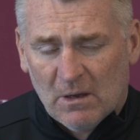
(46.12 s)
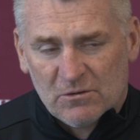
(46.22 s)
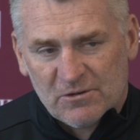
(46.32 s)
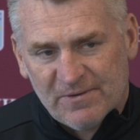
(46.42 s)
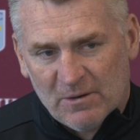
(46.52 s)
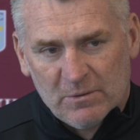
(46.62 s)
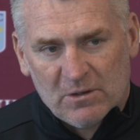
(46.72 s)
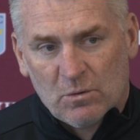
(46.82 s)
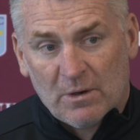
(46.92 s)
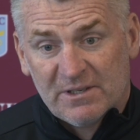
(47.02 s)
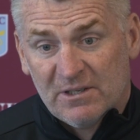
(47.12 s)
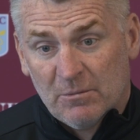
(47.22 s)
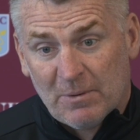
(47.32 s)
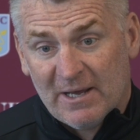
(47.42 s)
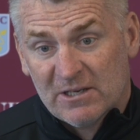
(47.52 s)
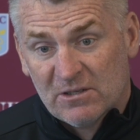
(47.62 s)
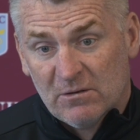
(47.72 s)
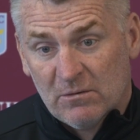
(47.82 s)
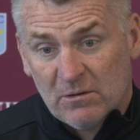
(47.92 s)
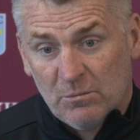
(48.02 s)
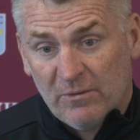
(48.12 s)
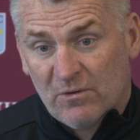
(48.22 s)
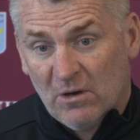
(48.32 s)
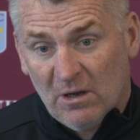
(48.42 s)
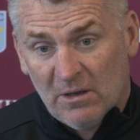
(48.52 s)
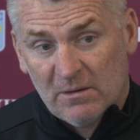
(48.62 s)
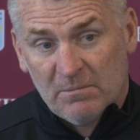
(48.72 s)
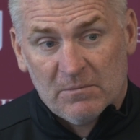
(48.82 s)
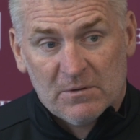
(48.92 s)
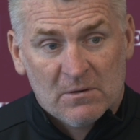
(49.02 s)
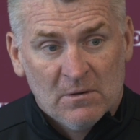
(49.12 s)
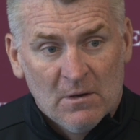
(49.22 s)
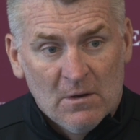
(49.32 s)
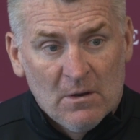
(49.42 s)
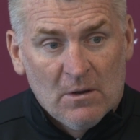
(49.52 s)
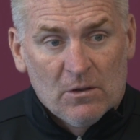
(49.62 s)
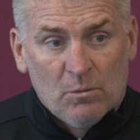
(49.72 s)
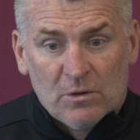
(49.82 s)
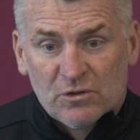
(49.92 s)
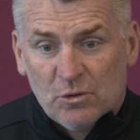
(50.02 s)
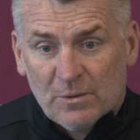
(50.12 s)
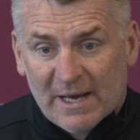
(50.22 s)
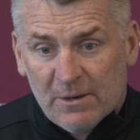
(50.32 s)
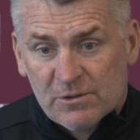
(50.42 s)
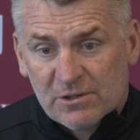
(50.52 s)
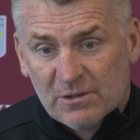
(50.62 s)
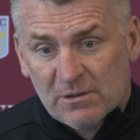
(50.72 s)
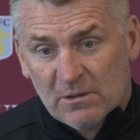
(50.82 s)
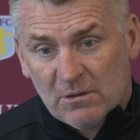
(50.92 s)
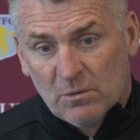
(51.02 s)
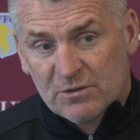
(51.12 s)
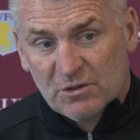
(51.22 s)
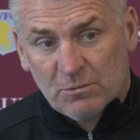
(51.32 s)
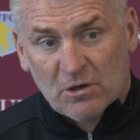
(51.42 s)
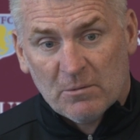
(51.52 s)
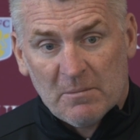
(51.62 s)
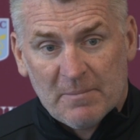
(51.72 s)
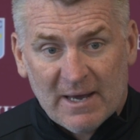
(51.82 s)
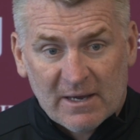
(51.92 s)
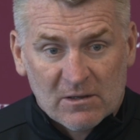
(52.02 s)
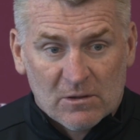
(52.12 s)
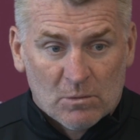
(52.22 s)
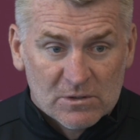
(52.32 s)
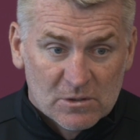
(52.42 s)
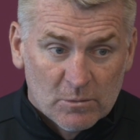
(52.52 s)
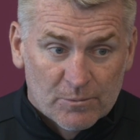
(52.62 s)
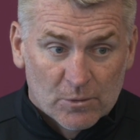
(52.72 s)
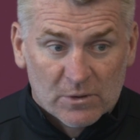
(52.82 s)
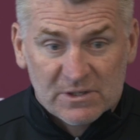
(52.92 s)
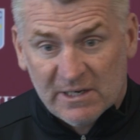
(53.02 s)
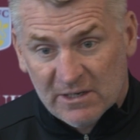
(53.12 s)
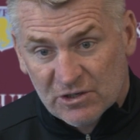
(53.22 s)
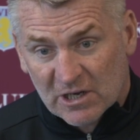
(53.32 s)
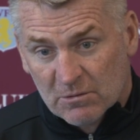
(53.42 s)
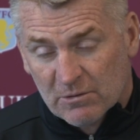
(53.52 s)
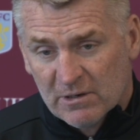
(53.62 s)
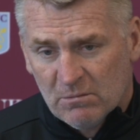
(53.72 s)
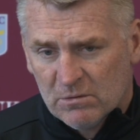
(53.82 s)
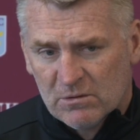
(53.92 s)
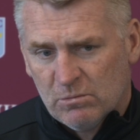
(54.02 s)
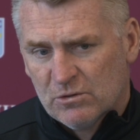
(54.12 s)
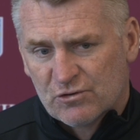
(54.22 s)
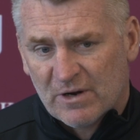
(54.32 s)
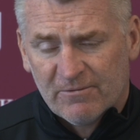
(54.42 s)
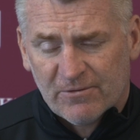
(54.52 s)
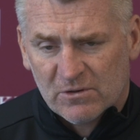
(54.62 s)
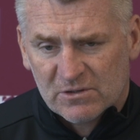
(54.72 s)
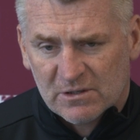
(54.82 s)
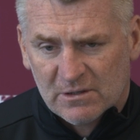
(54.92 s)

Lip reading: I just felt with the quality of the players that we've got and the ones who were out and the ones that were coming back and the ones that were brought in January would strengthen us.